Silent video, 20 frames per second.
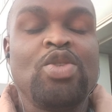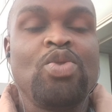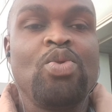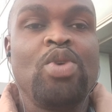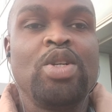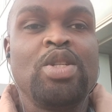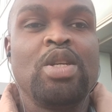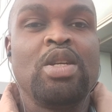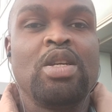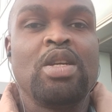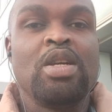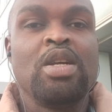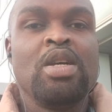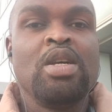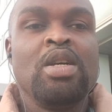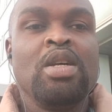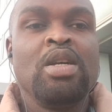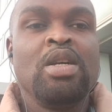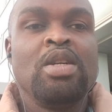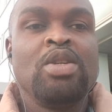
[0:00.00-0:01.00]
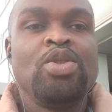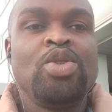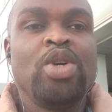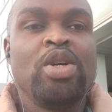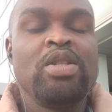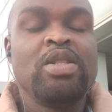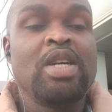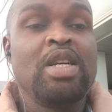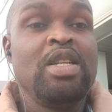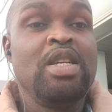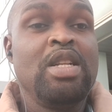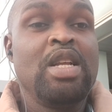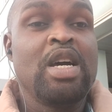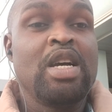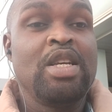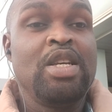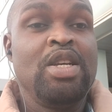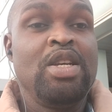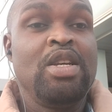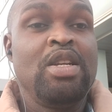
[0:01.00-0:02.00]
is what the junta
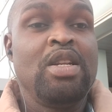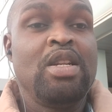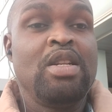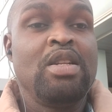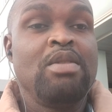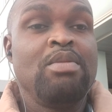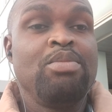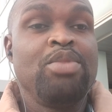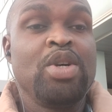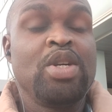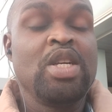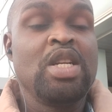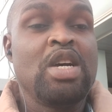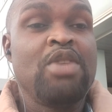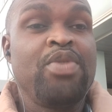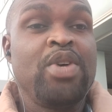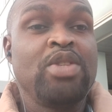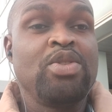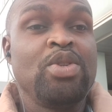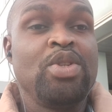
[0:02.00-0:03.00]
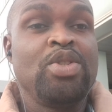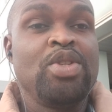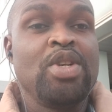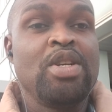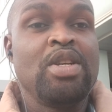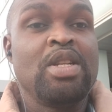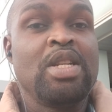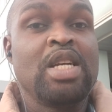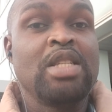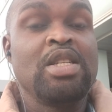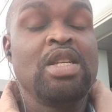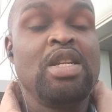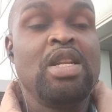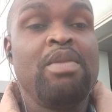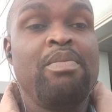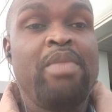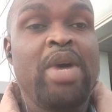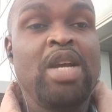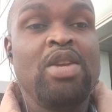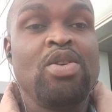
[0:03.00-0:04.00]
leader in Burkina Faso is saying, that in
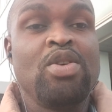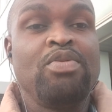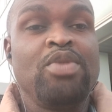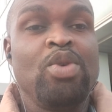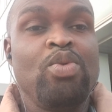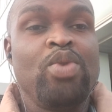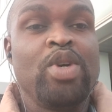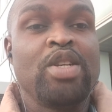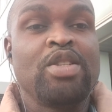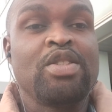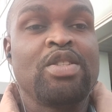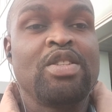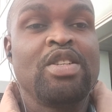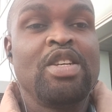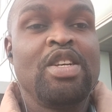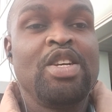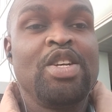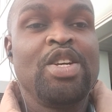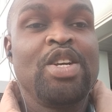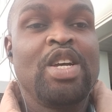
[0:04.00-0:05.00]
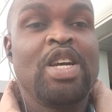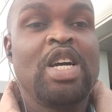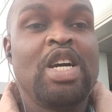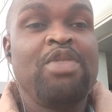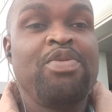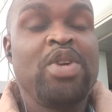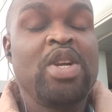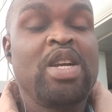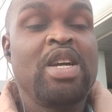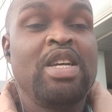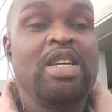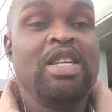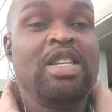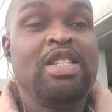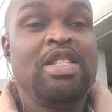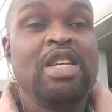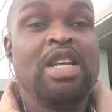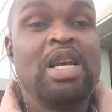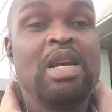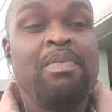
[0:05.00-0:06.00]
the mind of the West, Africa
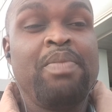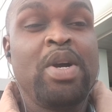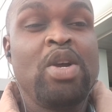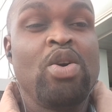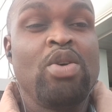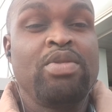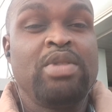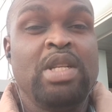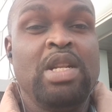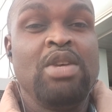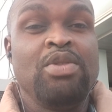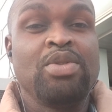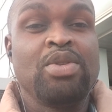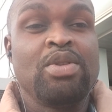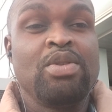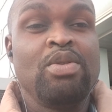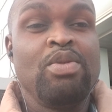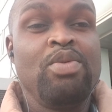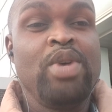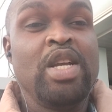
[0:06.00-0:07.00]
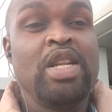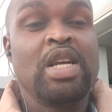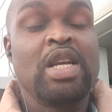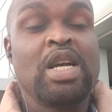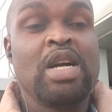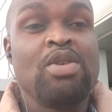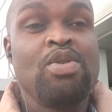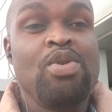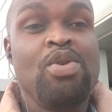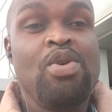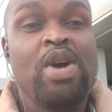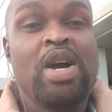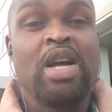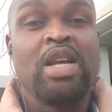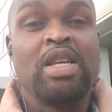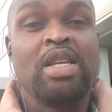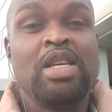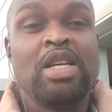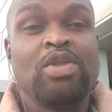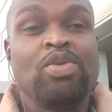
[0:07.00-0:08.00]
is the empire of slaves, where they can go
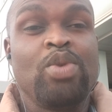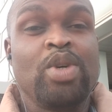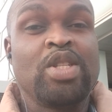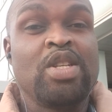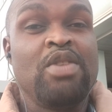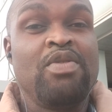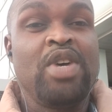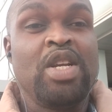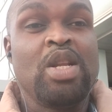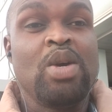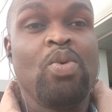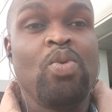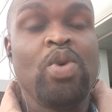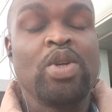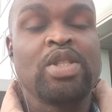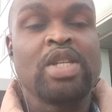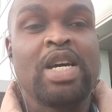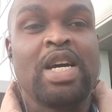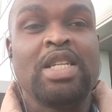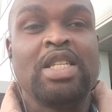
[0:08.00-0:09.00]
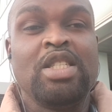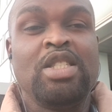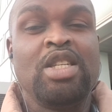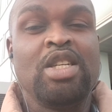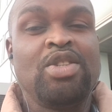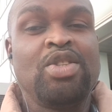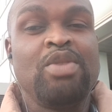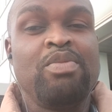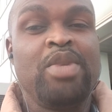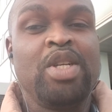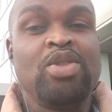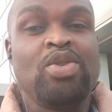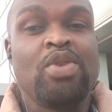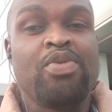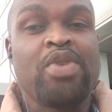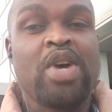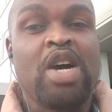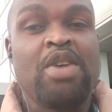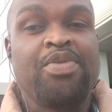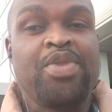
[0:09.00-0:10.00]
and get whatever they want at the detriment
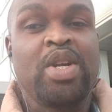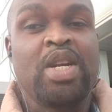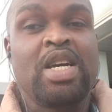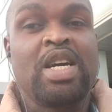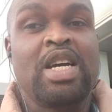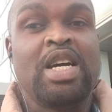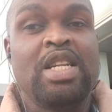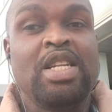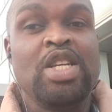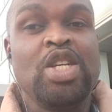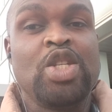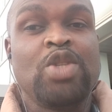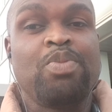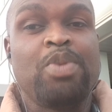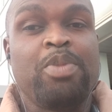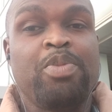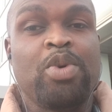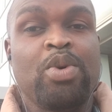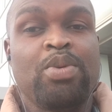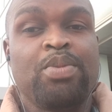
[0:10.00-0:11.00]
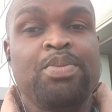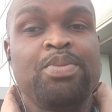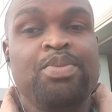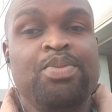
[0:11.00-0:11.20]
of Africa and its people.